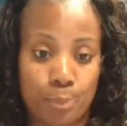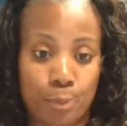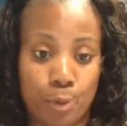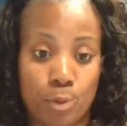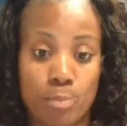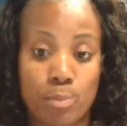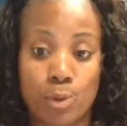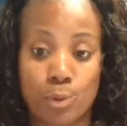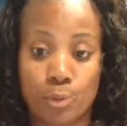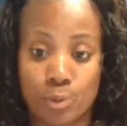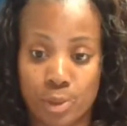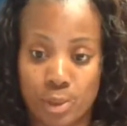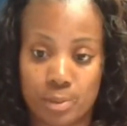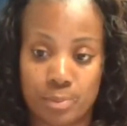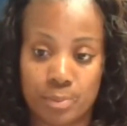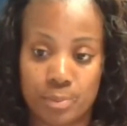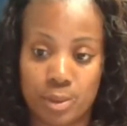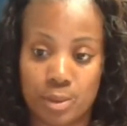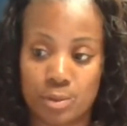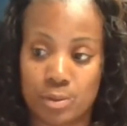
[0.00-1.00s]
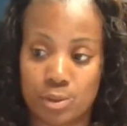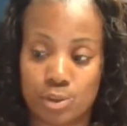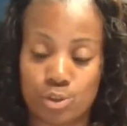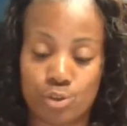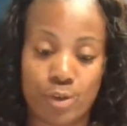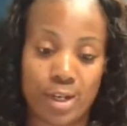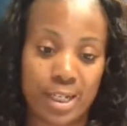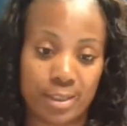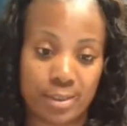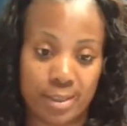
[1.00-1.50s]
promote him to
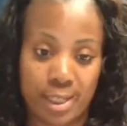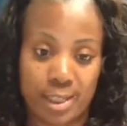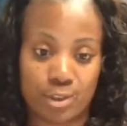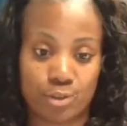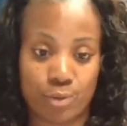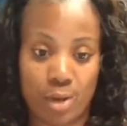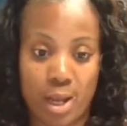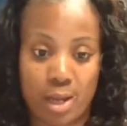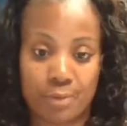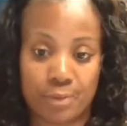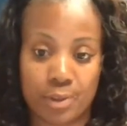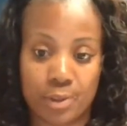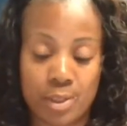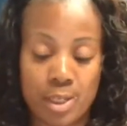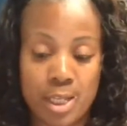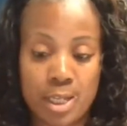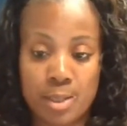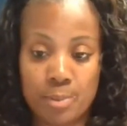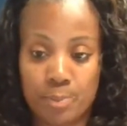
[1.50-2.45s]
train that driver